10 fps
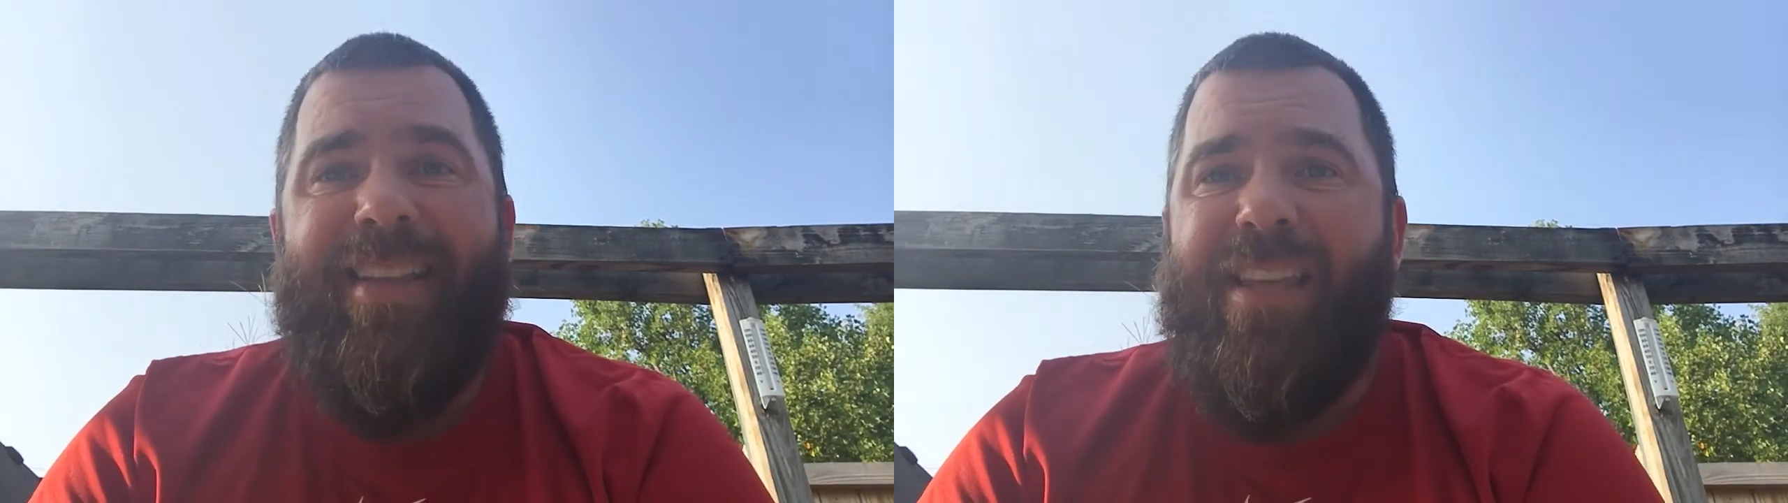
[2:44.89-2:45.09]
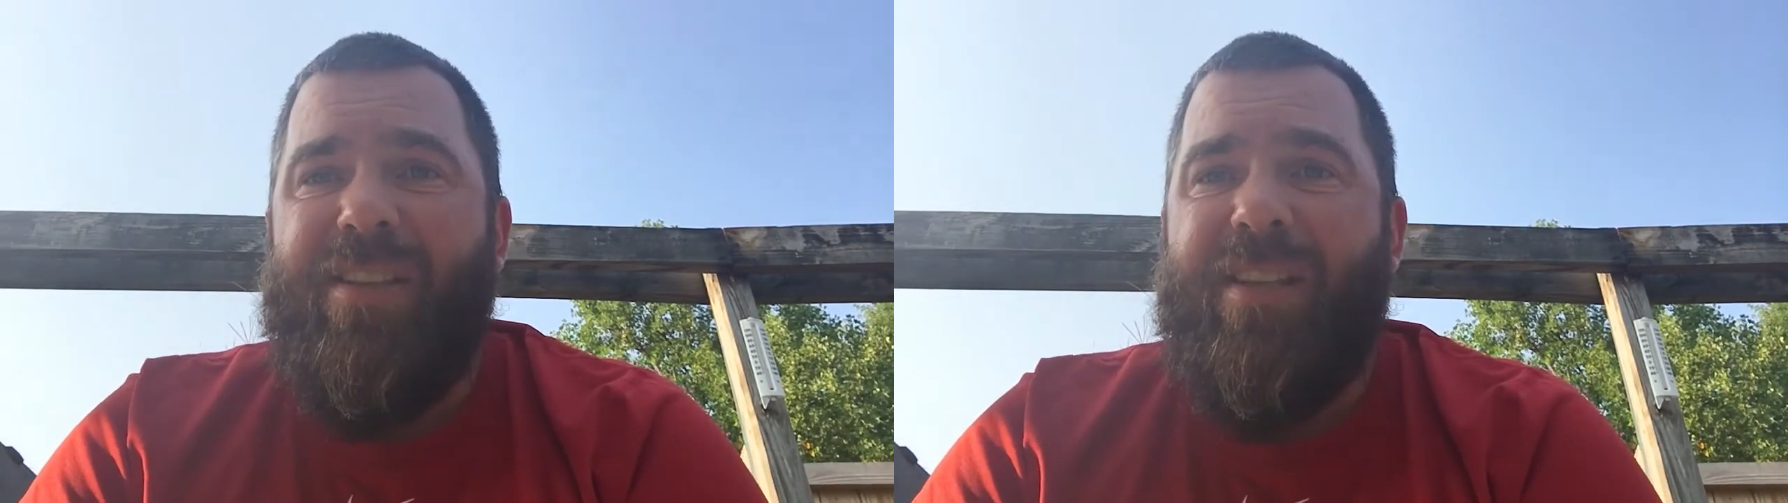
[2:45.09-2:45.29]

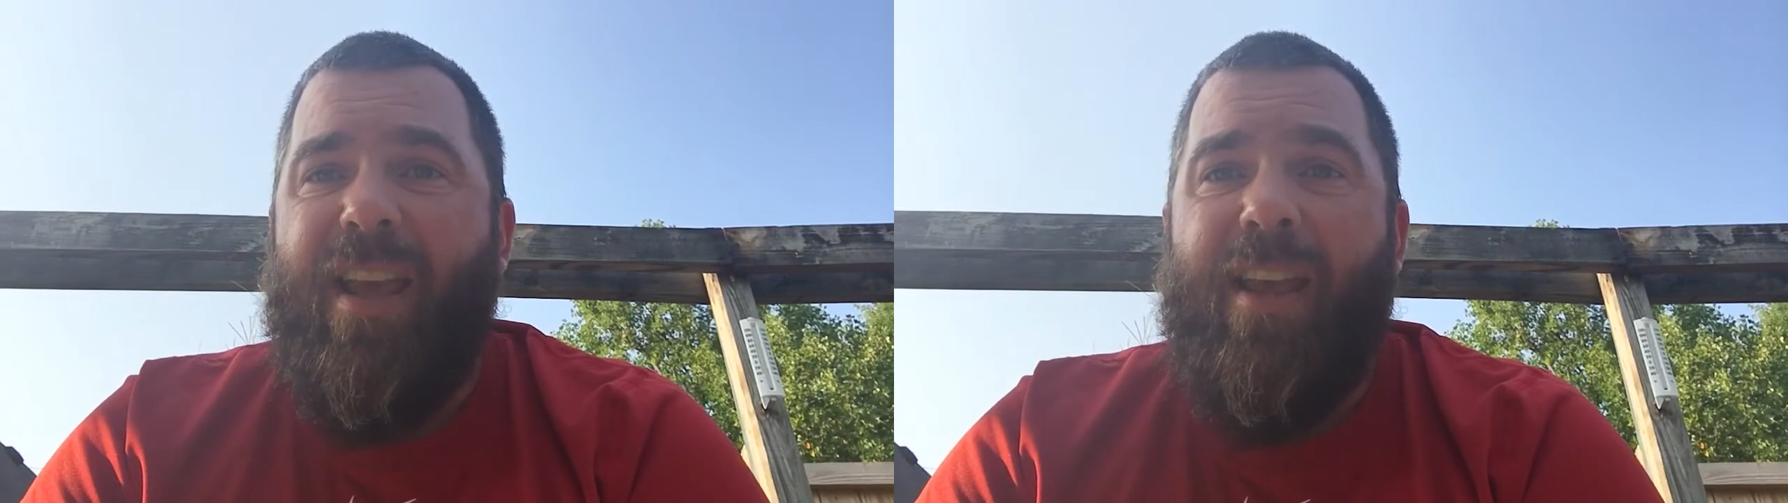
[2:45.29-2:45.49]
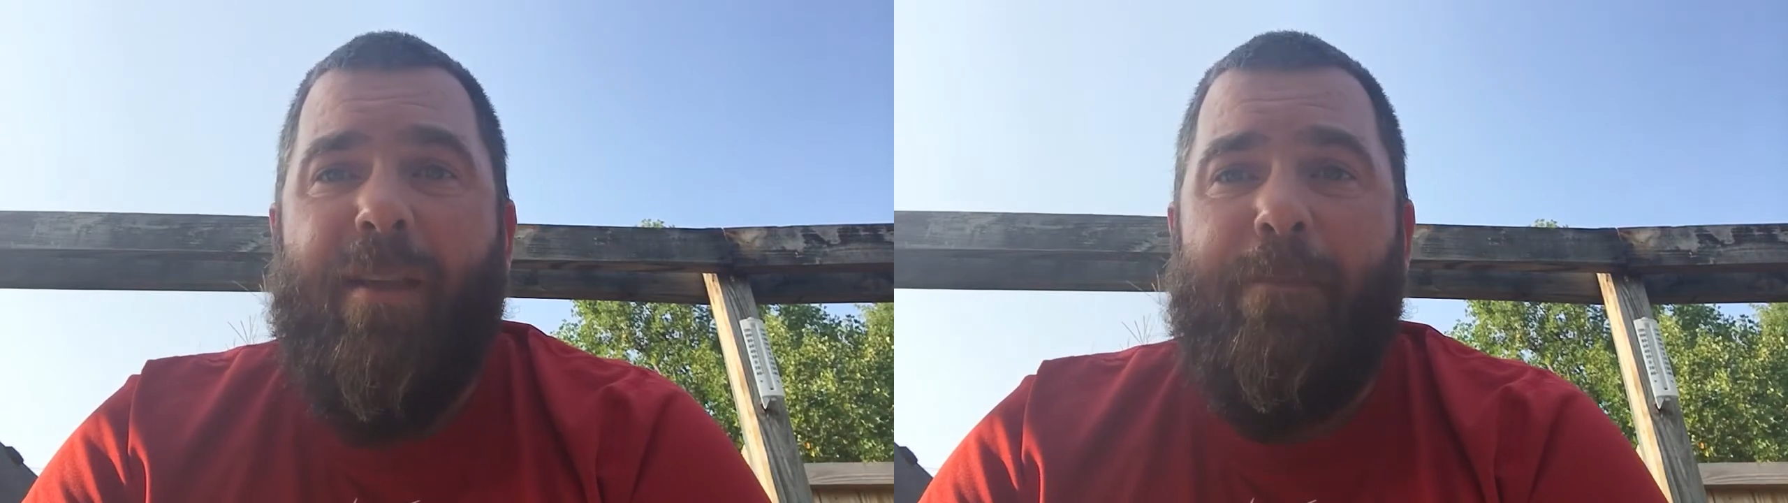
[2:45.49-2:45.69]
They
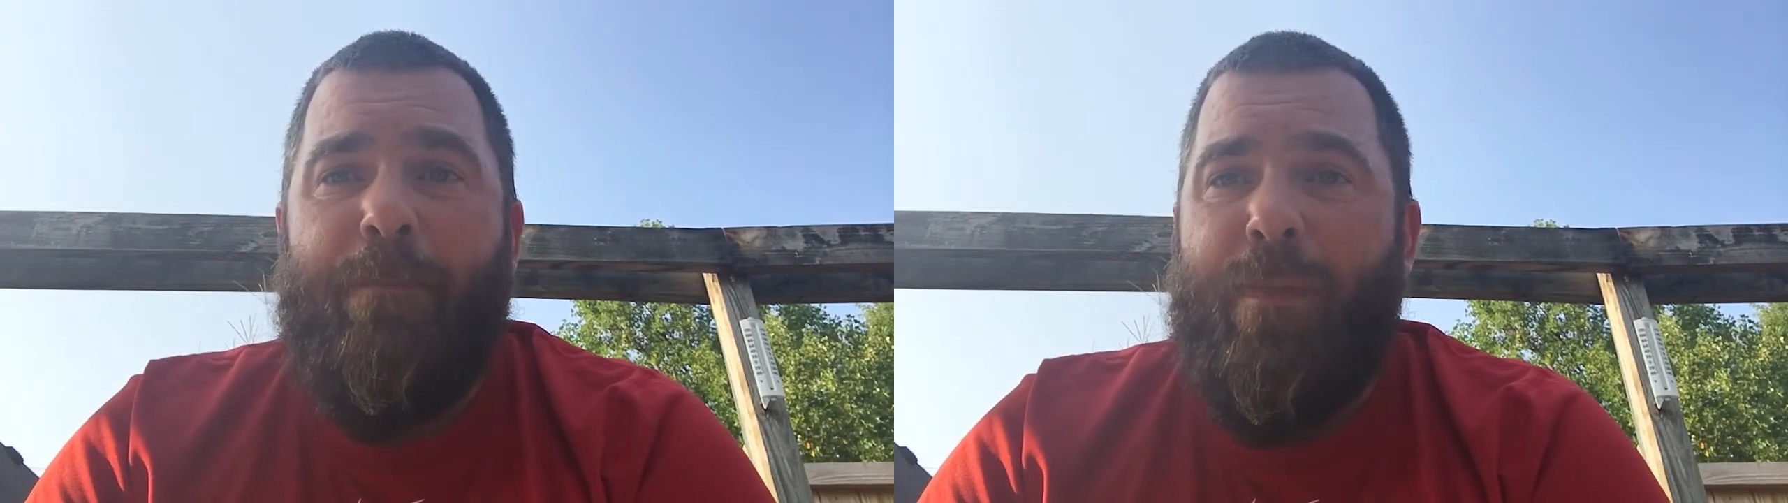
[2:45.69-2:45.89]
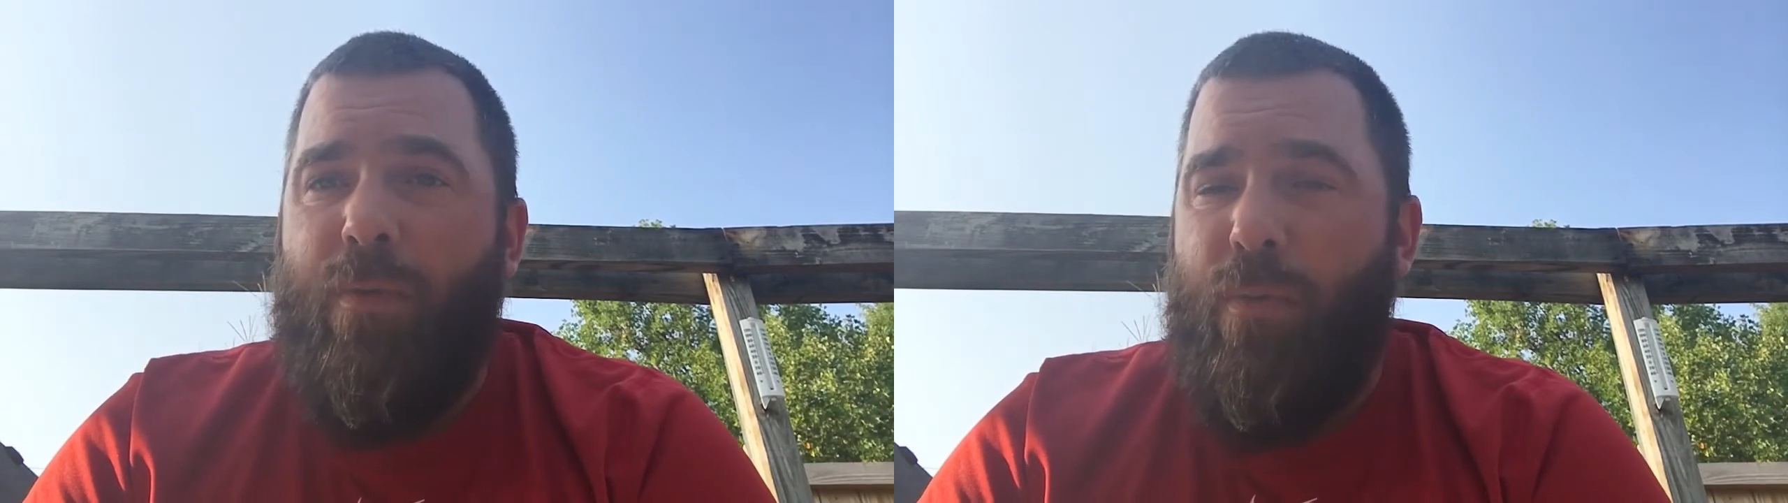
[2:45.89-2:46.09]
stay
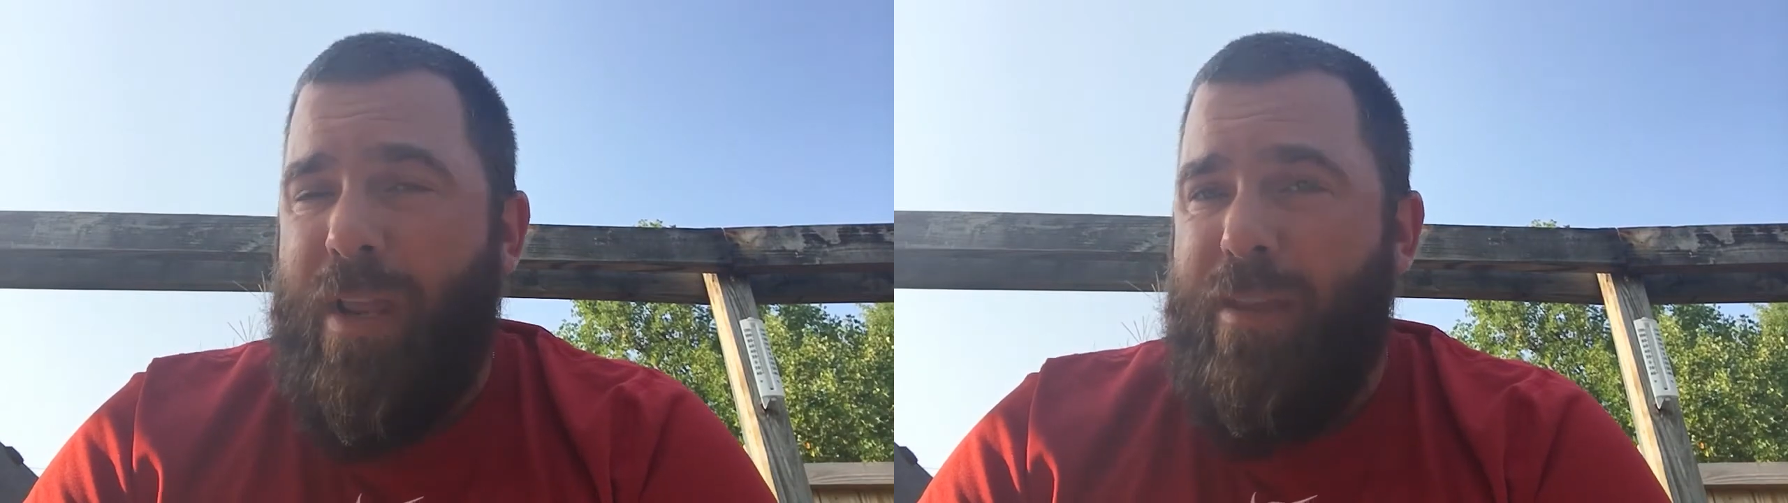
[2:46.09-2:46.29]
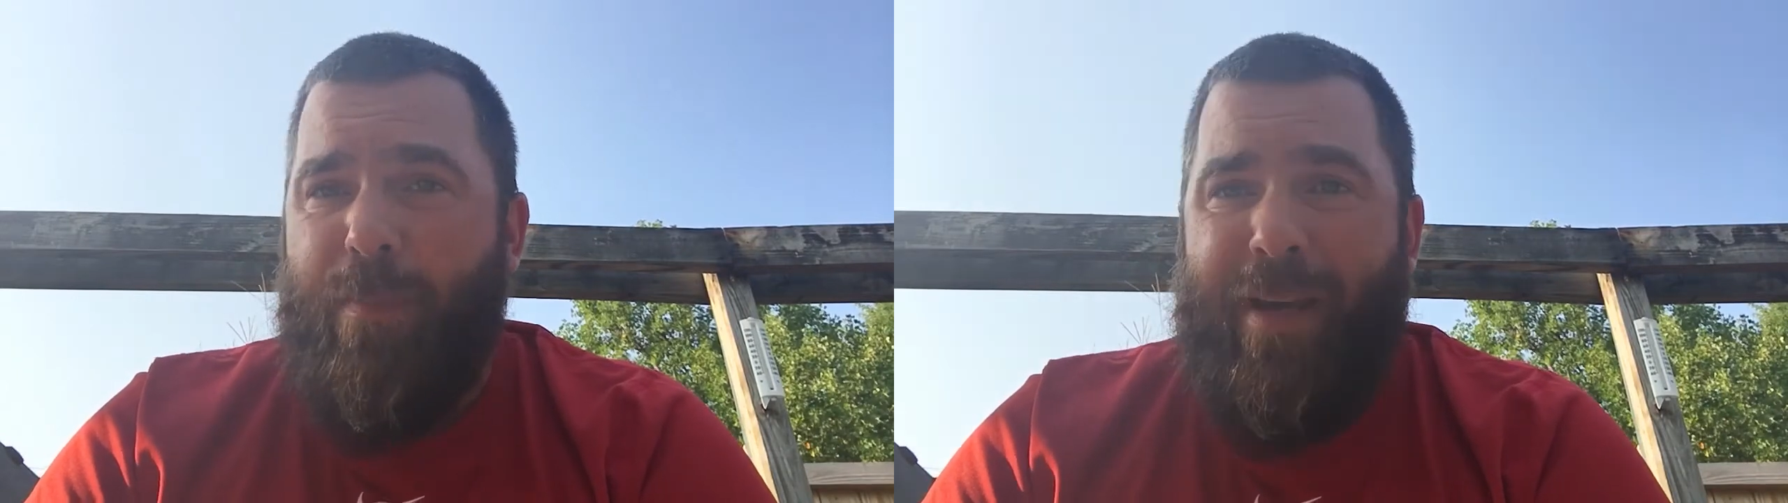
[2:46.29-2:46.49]

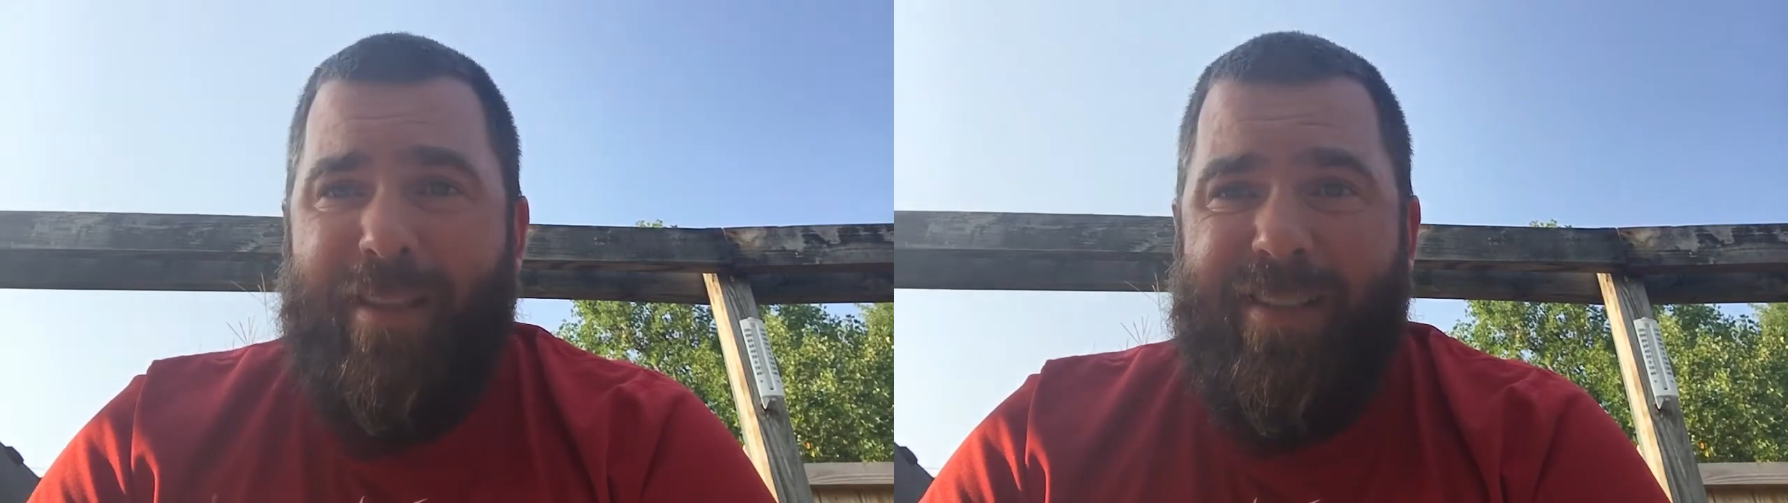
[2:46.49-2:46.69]
right there by the